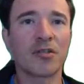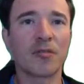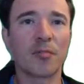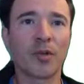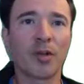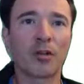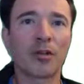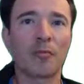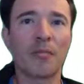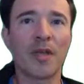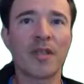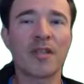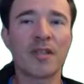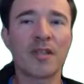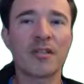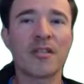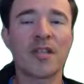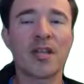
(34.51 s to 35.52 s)
numerical
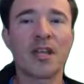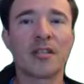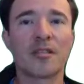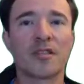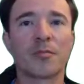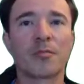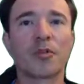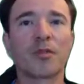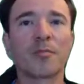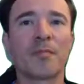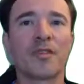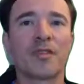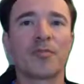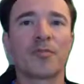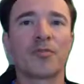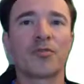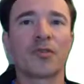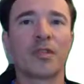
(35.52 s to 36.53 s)
methods, and subgrid
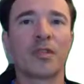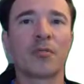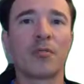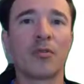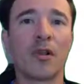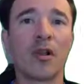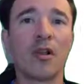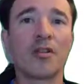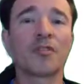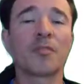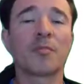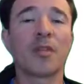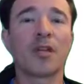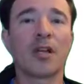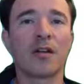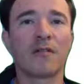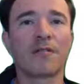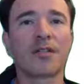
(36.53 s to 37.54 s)
bathymetry, will also be
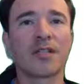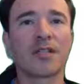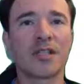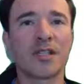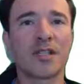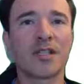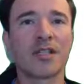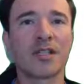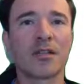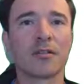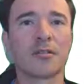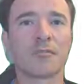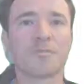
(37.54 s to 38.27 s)
covered in detail.